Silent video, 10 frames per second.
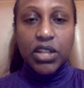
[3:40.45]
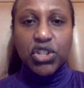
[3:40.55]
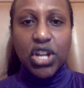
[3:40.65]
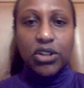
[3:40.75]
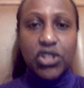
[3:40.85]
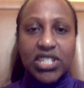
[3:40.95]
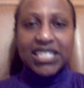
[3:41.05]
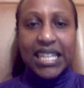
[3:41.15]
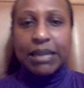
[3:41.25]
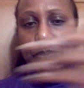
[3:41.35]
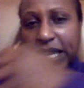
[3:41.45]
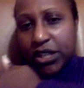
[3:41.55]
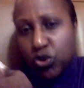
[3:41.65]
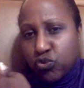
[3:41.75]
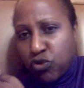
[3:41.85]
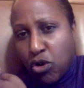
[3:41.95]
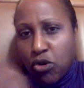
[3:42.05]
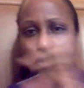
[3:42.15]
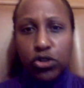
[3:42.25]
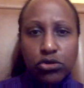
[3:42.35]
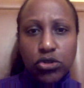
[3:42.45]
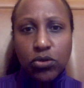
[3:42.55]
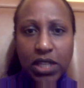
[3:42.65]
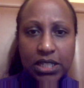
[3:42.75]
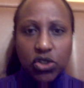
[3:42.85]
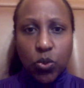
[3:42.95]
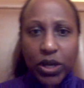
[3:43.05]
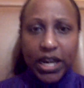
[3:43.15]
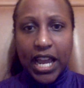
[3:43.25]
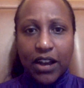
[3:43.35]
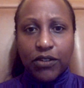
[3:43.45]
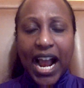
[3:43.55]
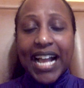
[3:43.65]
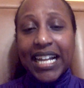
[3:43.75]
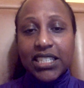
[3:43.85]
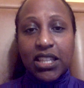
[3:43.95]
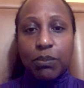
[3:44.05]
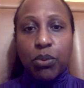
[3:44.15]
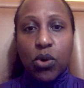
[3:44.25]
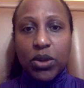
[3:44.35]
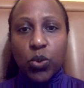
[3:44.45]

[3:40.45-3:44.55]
you know, you're sleeping, you roll, you do this or whatever. I got to the point